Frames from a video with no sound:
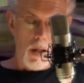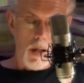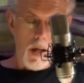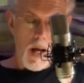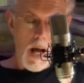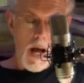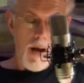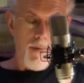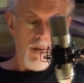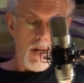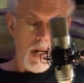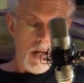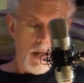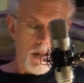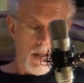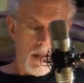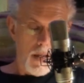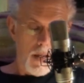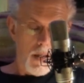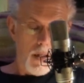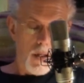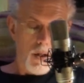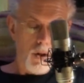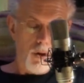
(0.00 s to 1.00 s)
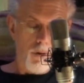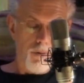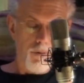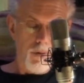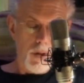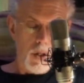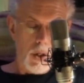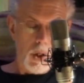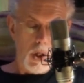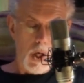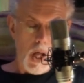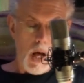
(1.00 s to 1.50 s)
I have an idea that you'll
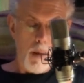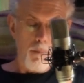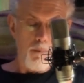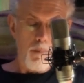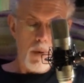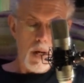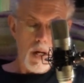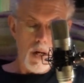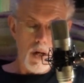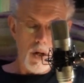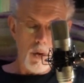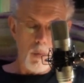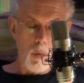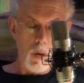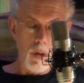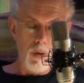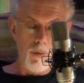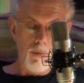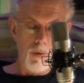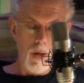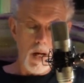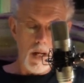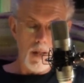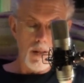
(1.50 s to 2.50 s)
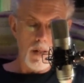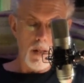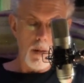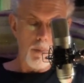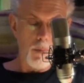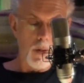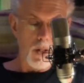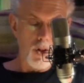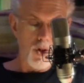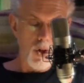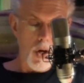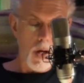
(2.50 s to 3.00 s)
feel a lot better when you've got
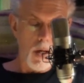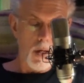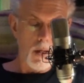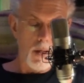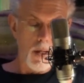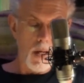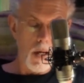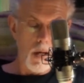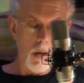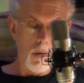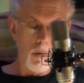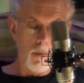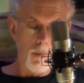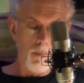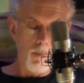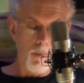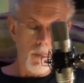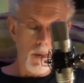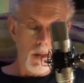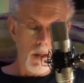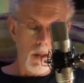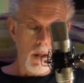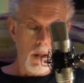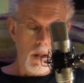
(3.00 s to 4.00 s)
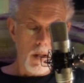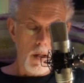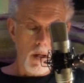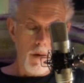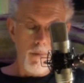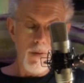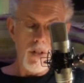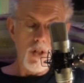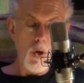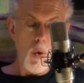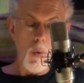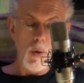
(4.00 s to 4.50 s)
something jotted down, if
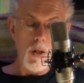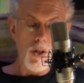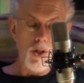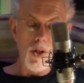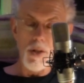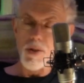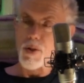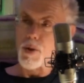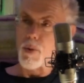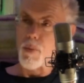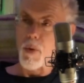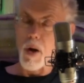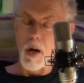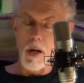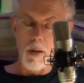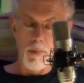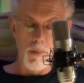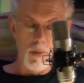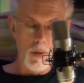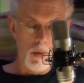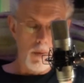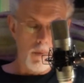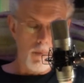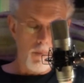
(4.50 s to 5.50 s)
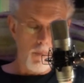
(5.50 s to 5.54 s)
it's only just the rhymes."